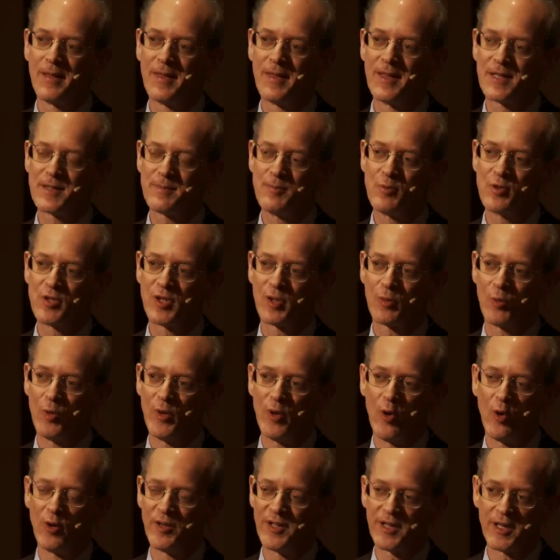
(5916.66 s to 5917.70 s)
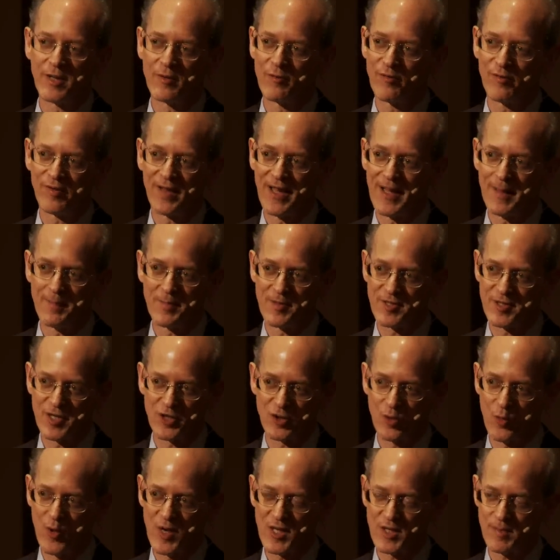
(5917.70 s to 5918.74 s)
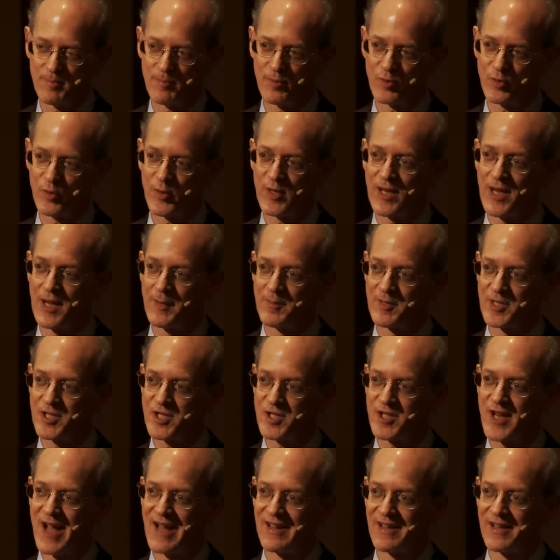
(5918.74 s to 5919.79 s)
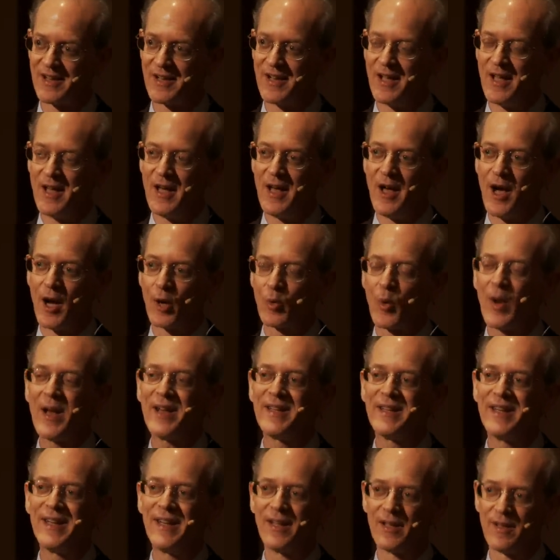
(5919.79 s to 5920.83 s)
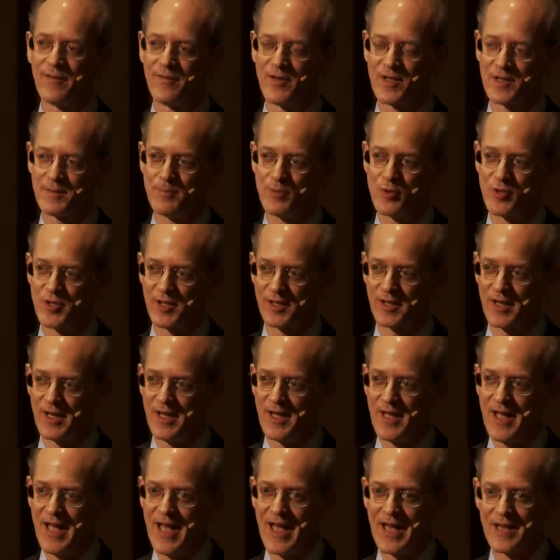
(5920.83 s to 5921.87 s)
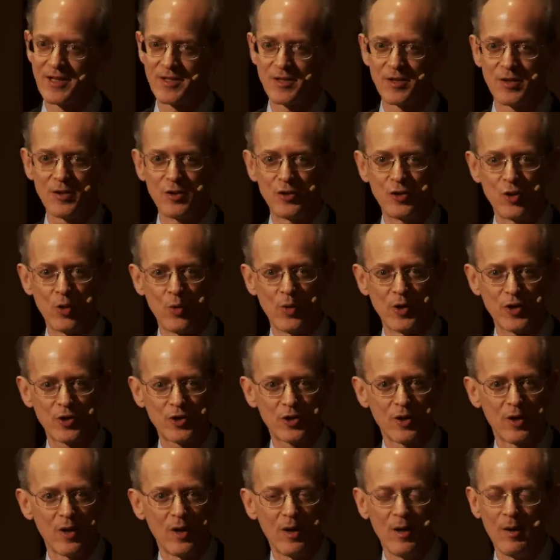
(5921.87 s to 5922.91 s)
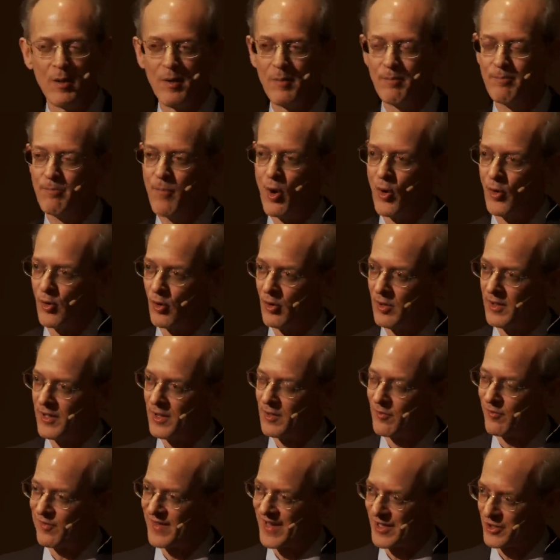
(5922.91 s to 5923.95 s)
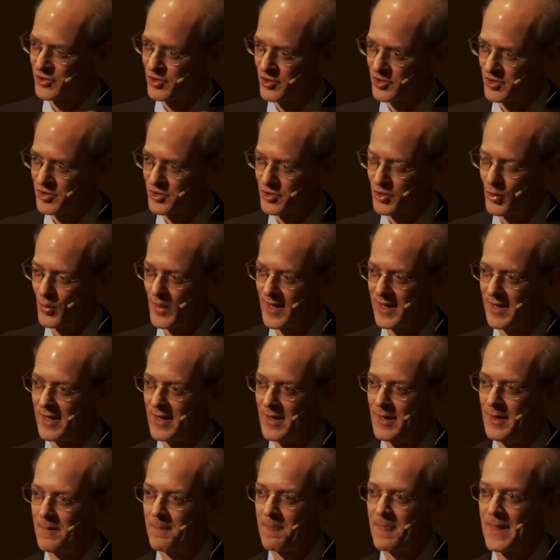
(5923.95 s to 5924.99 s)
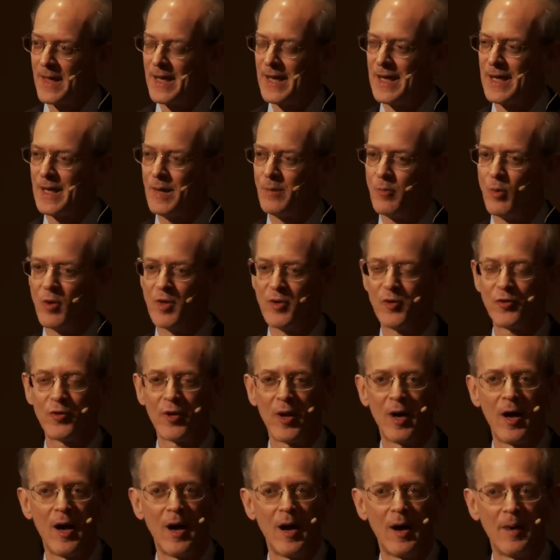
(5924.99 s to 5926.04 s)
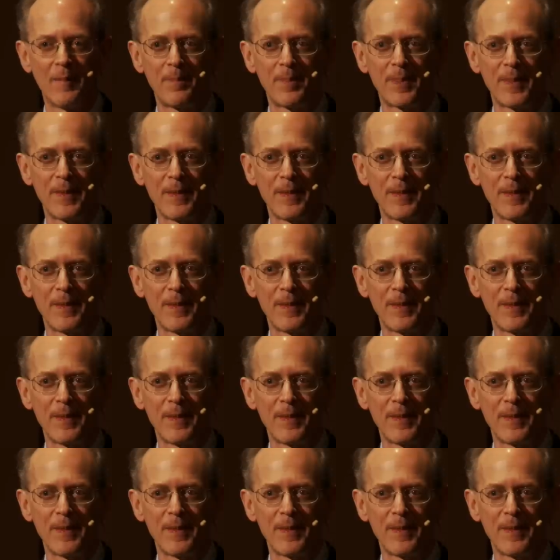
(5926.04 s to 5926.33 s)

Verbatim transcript: this music would only inflame the situation between him and Stalin. A great deal of this music has Jewish modal inflections to it. He was uh,